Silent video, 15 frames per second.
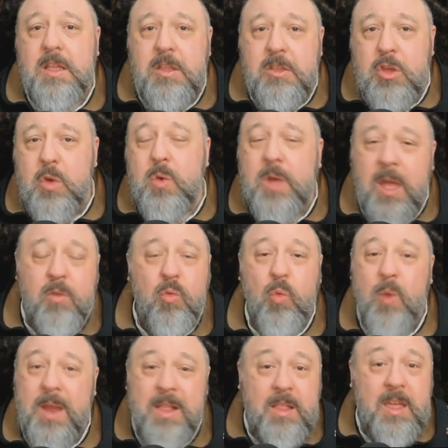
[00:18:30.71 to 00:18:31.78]
You can
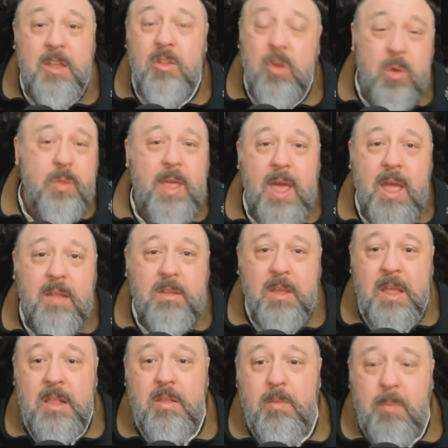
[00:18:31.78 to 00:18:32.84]
really do that.
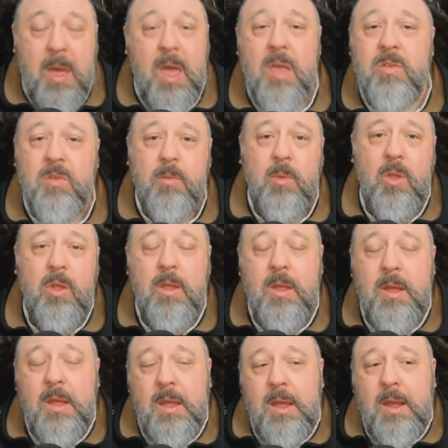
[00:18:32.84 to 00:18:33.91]
It's possible.
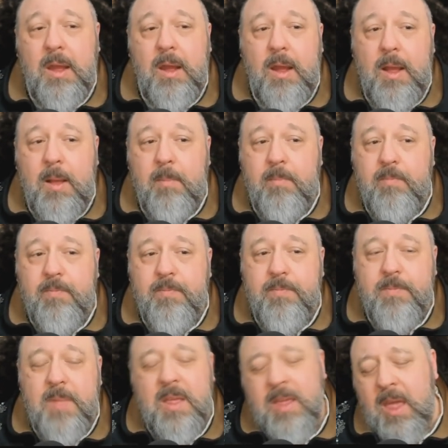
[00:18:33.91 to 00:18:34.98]

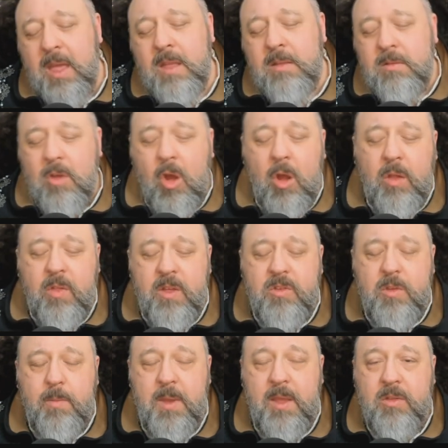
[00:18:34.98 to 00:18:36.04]
Again, all this
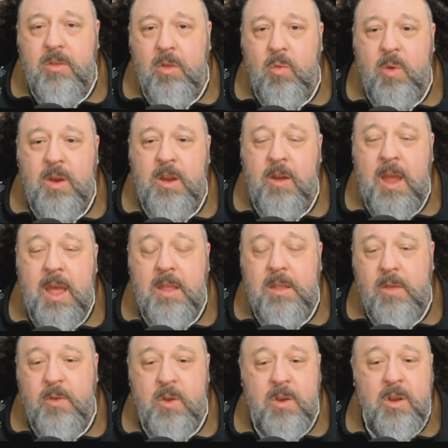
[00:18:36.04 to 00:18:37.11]
depends on where you're at.
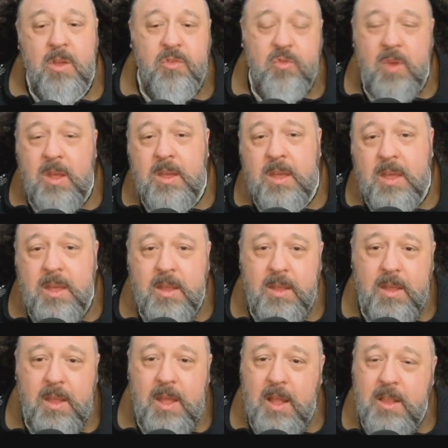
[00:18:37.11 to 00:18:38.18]
If you're in Australia,
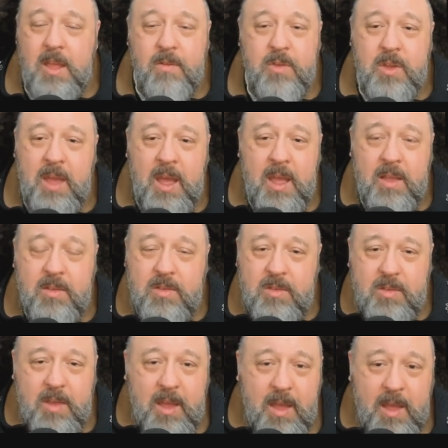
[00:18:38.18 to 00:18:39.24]
I love you guys.